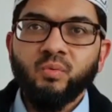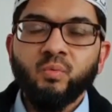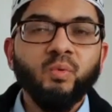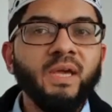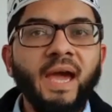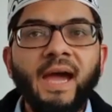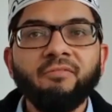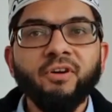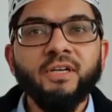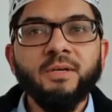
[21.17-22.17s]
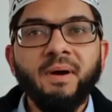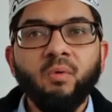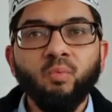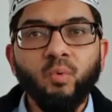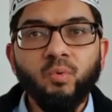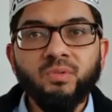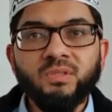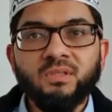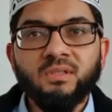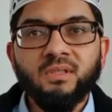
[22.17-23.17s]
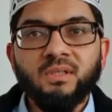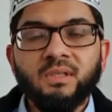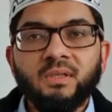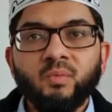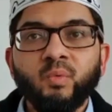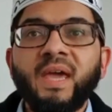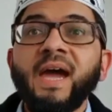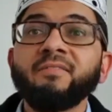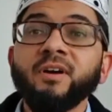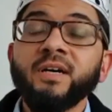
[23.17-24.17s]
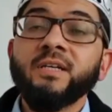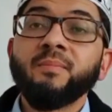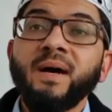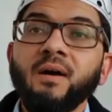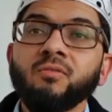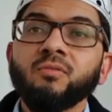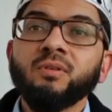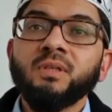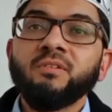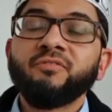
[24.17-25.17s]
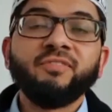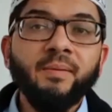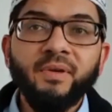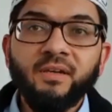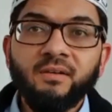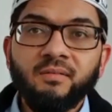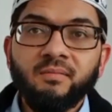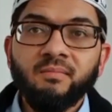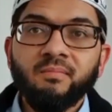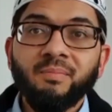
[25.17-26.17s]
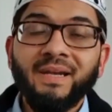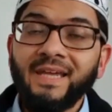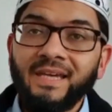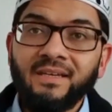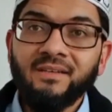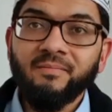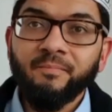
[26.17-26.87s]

We have heard about wars, we have heard about famine, plague,